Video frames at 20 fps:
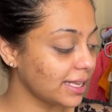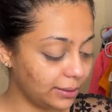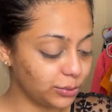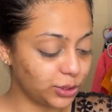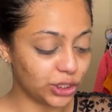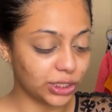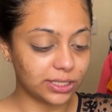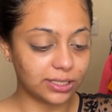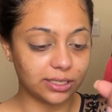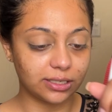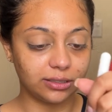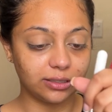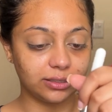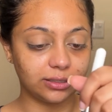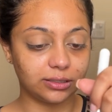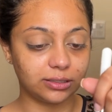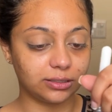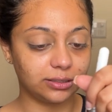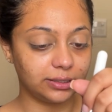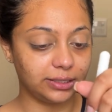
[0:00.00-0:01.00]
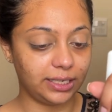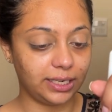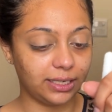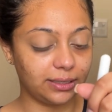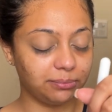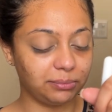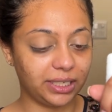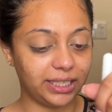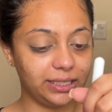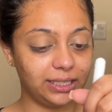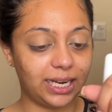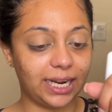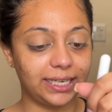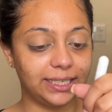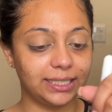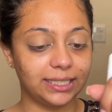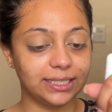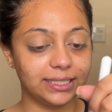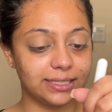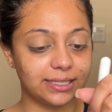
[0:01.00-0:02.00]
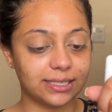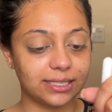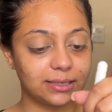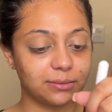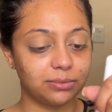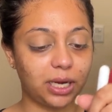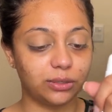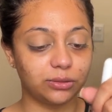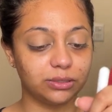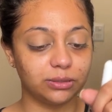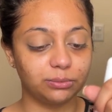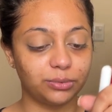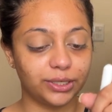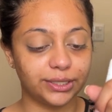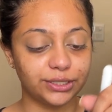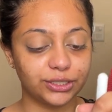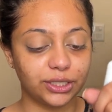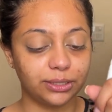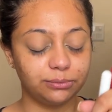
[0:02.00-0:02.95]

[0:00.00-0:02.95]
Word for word: I'm just gonna take my lightest powder brush.